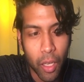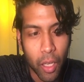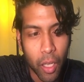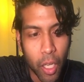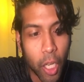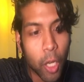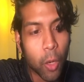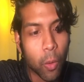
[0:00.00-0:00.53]

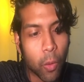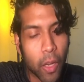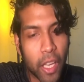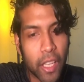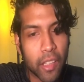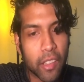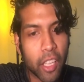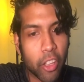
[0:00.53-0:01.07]
Oh, and
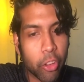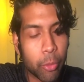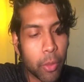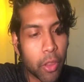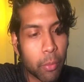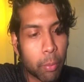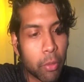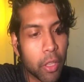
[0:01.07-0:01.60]
it tells me
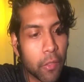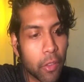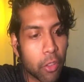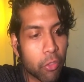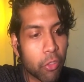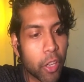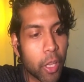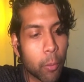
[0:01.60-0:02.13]
the previous
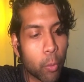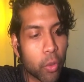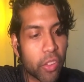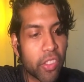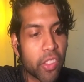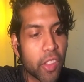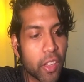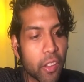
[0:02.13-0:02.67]
frame was
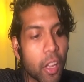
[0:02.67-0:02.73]
the...